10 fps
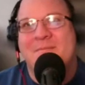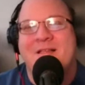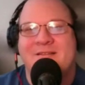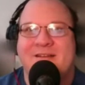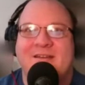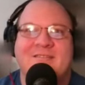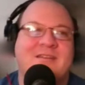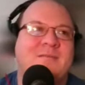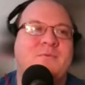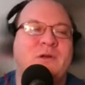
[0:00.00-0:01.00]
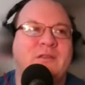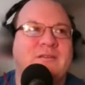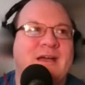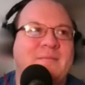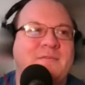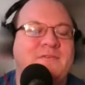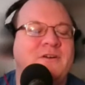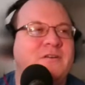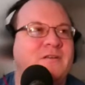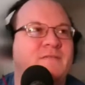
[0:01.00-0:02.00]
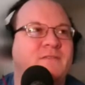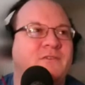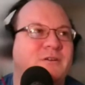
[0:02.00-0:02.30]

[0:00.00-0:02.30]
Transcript: in apologetics at any point in time, you've heard of the